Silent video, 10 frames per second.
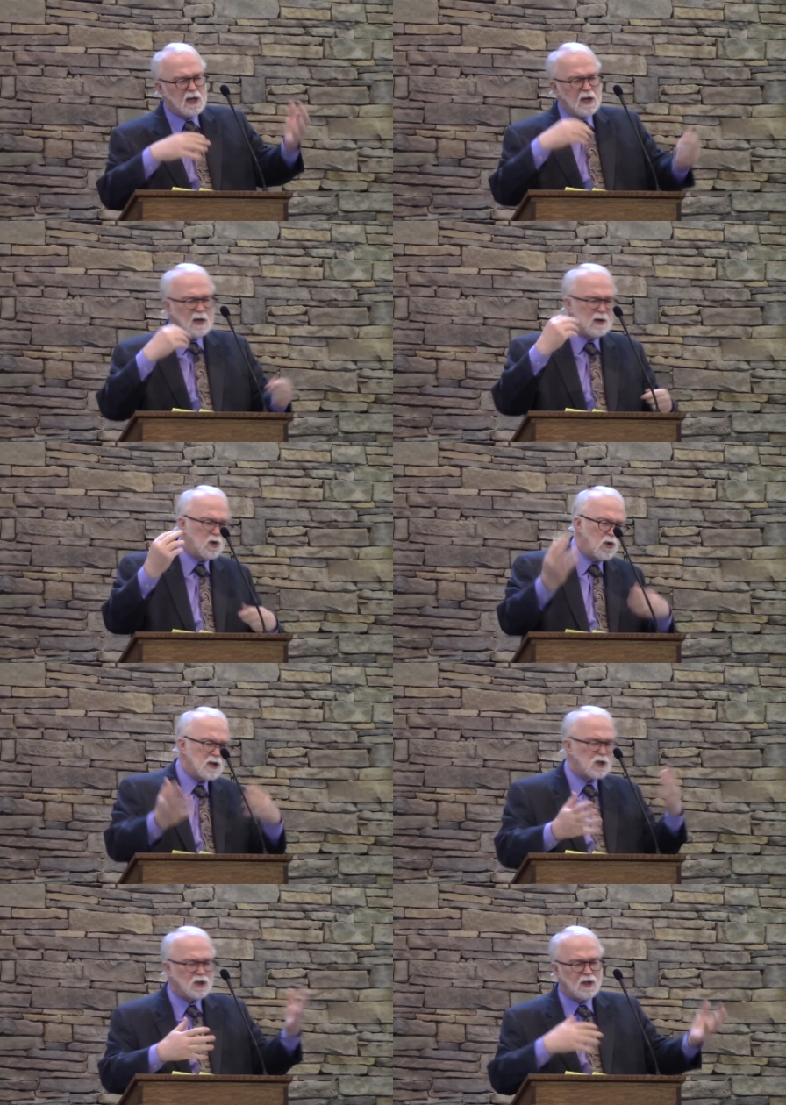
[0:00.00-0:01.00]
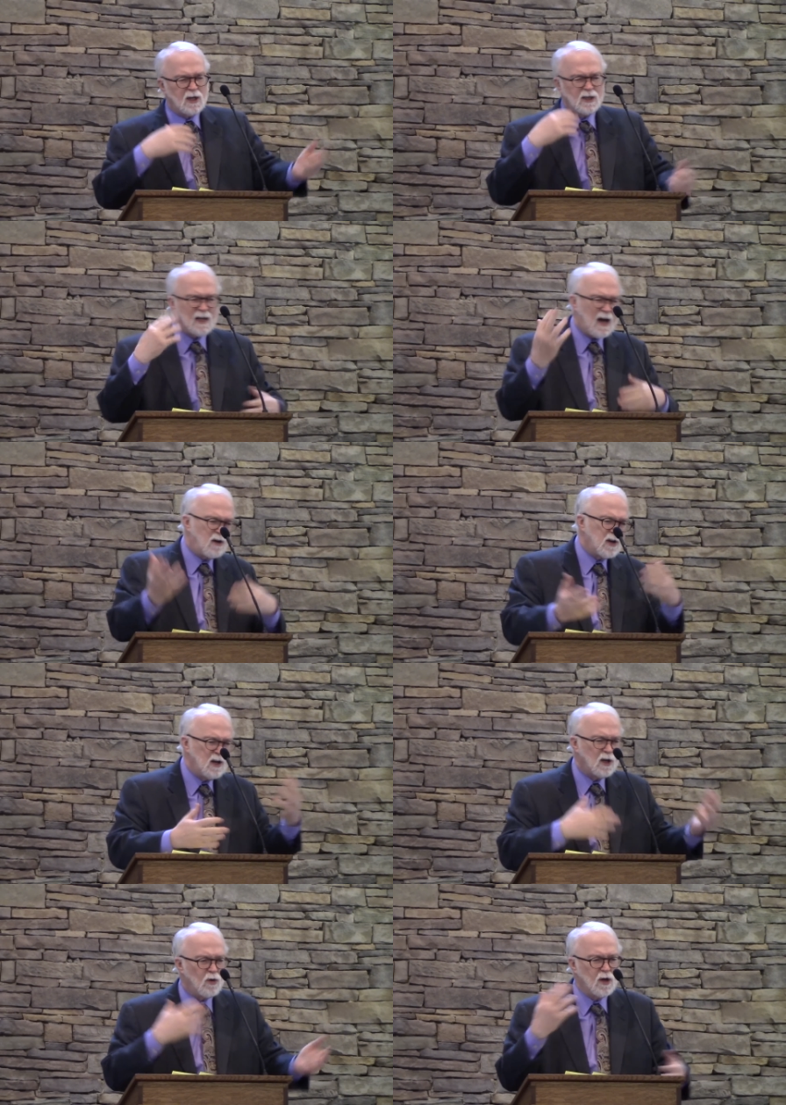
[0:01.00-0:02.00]
thinking, questioning,
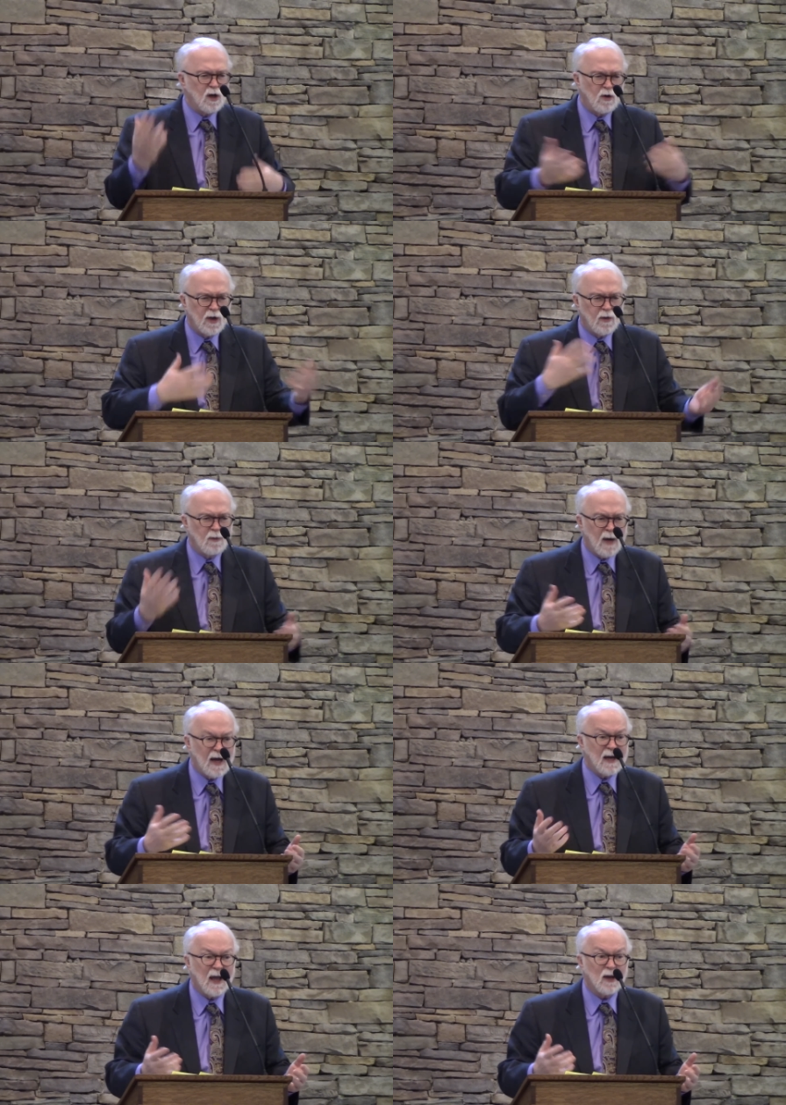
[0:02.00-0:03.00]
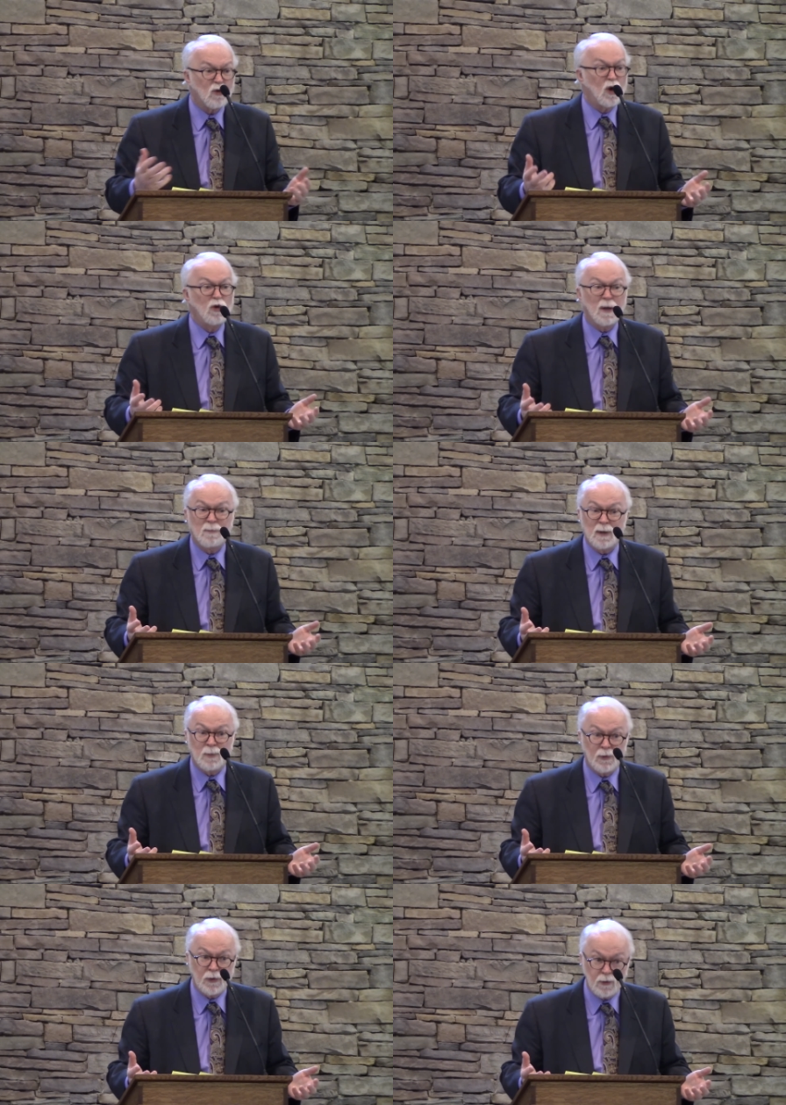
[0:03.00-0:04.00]
doubting going on in their mind like grown up
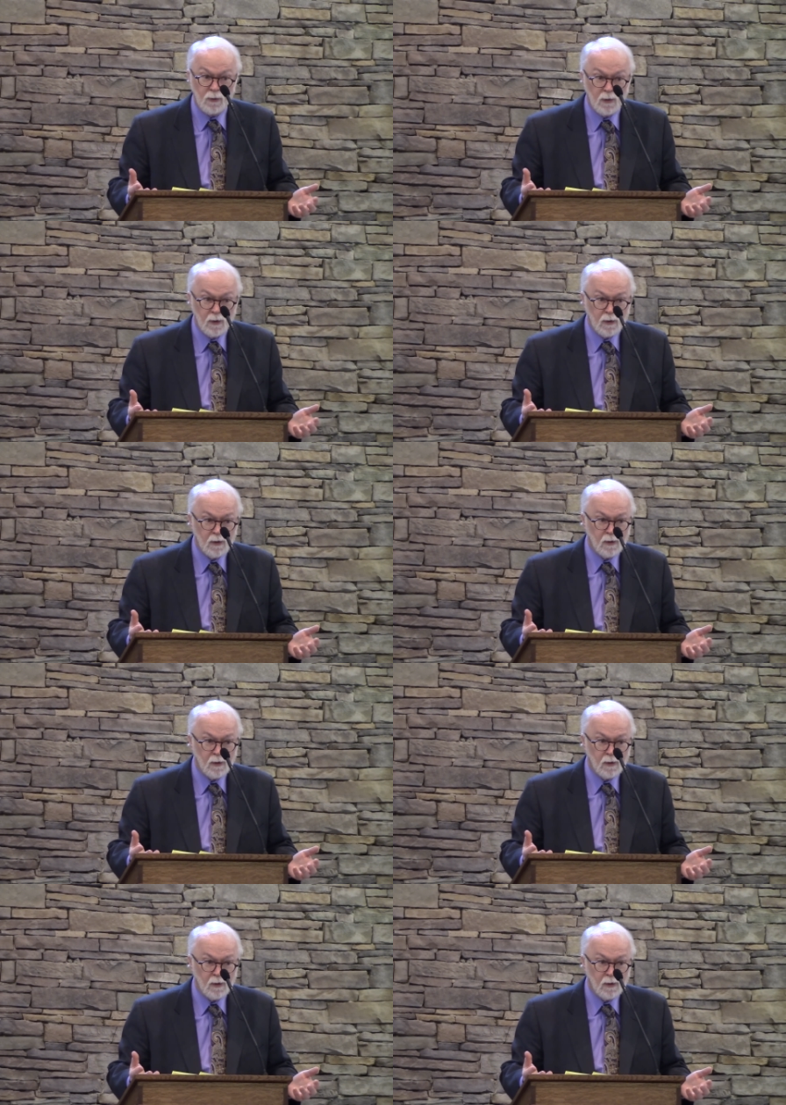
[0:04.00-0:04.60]
people do.